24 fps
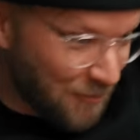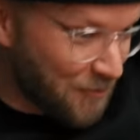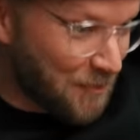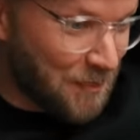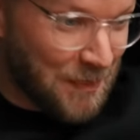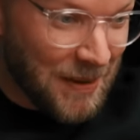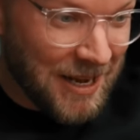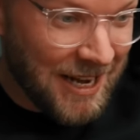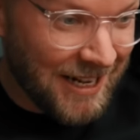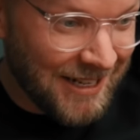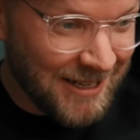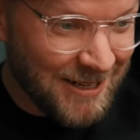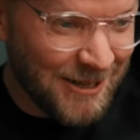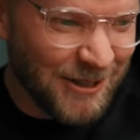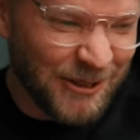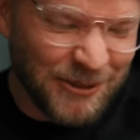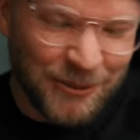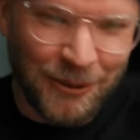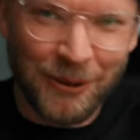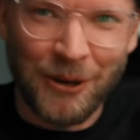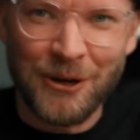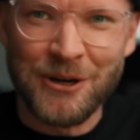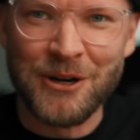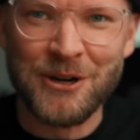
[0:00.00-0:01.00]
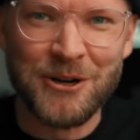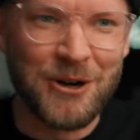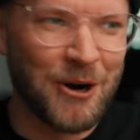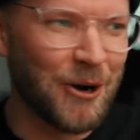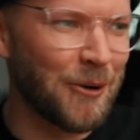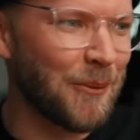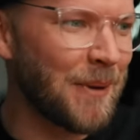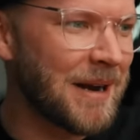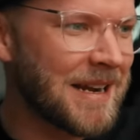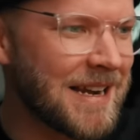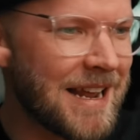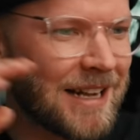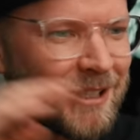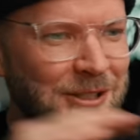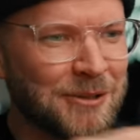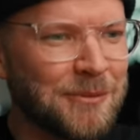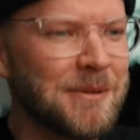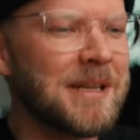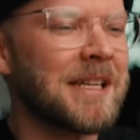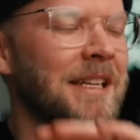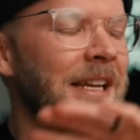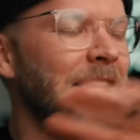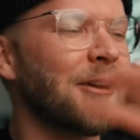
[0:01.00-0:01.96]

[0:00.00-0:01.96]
Big news, we're going to Norway next week.